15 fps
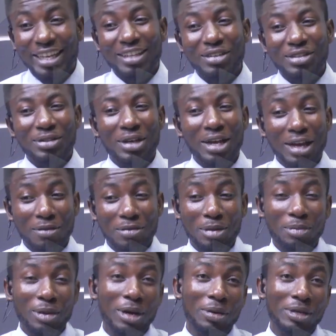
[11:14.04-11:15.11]
does not have the
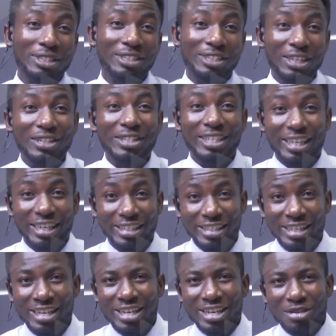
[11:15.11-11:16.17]
powers just yet,
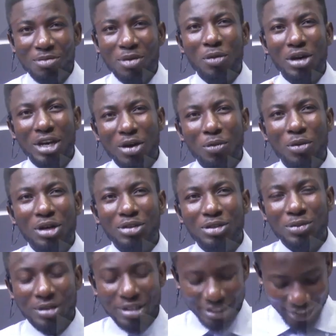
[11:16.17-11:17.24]
but we can work
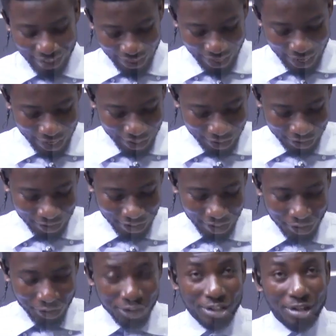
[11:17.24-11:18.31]
towards it. That is a
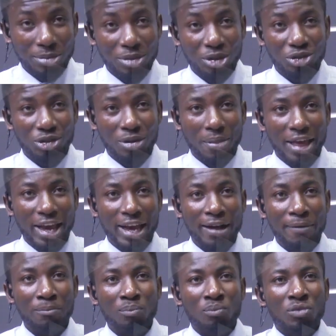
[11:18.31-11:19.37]
good summation there.
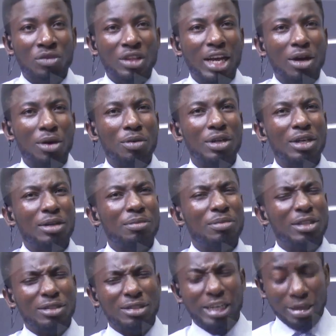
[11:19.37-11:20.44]
Now,
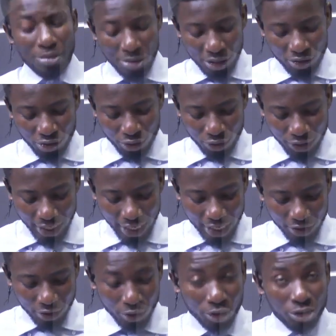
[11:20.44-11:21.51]
this taking me to the
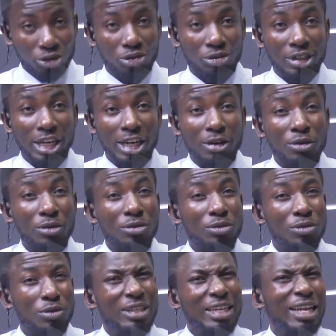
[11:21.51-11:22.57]
next question now.
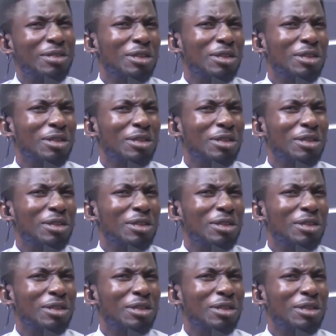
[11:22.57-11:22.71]
What are the